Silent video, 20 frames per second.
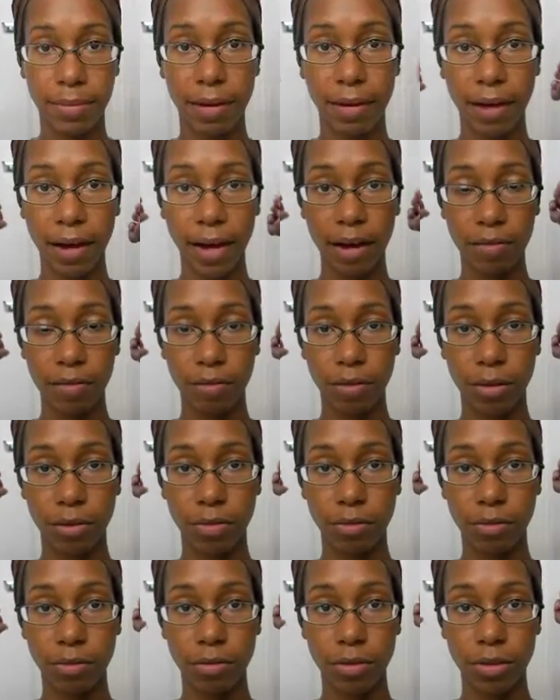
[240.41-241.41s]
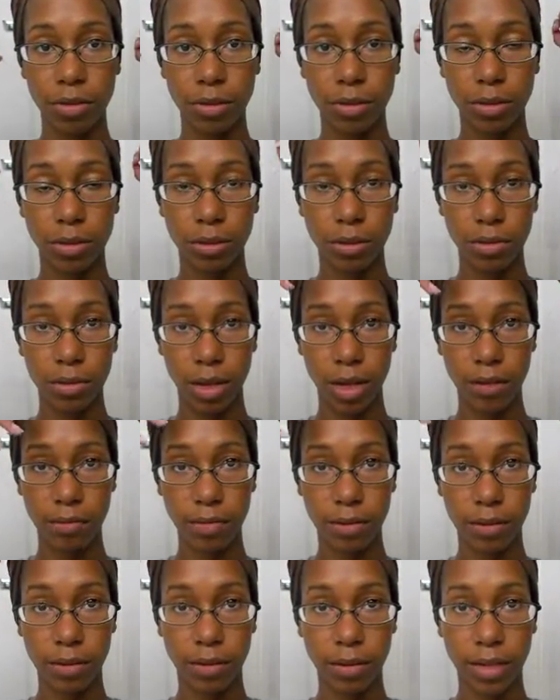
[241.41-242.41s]
about halfway through or so I
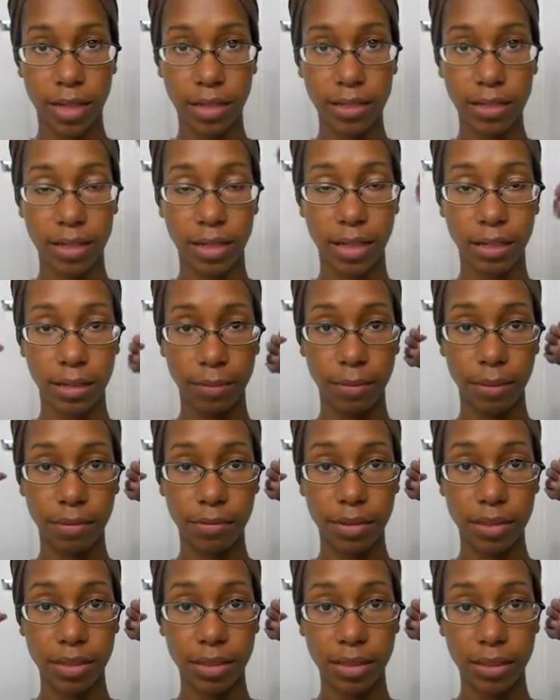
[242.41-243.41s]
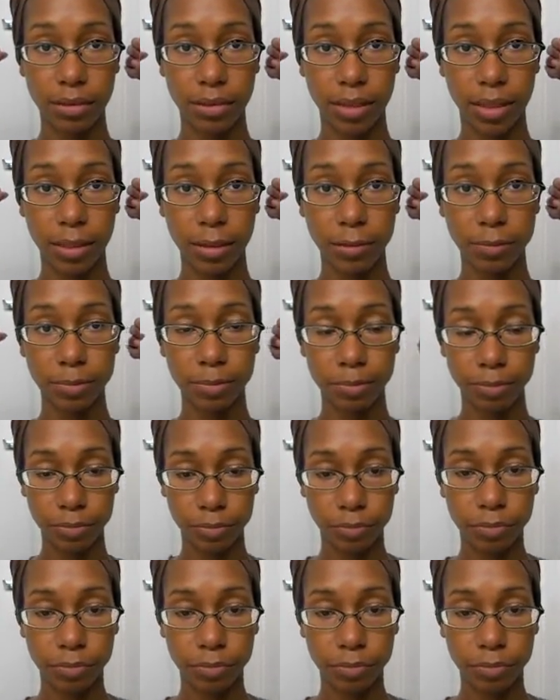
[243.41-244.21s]
would go ahead and take the ponytail down.